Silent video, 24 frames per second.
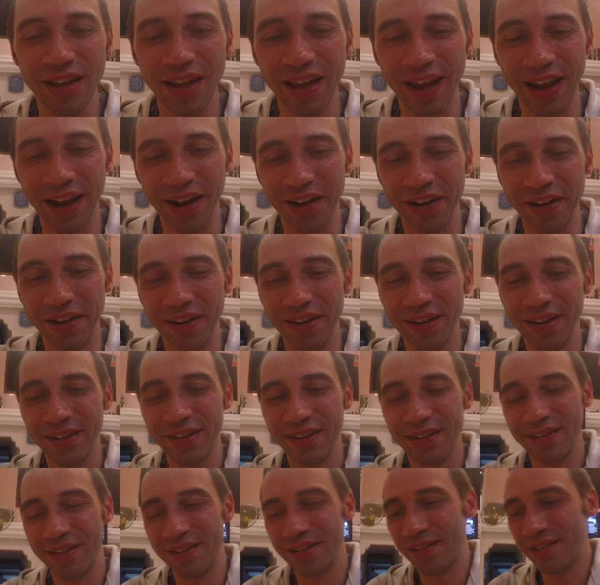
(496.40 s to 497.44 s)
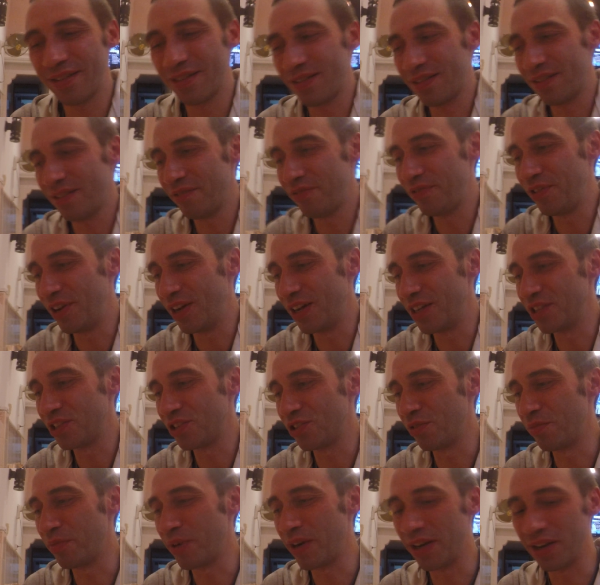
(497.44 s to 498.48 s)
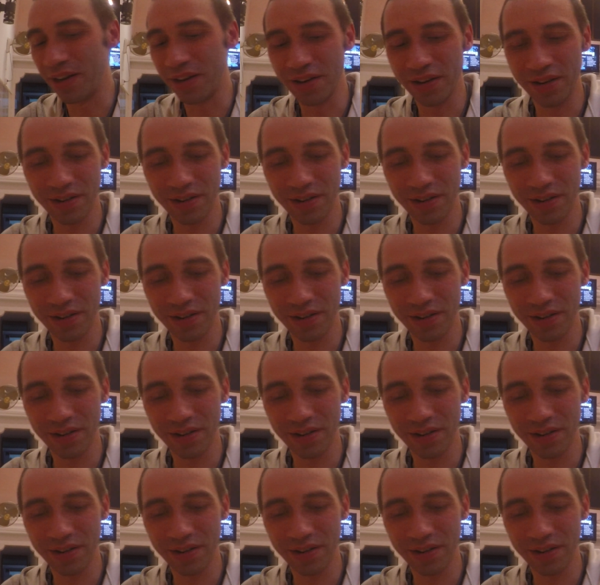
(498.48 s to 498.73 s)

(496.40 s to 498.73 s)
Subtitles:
And you guys don't mind.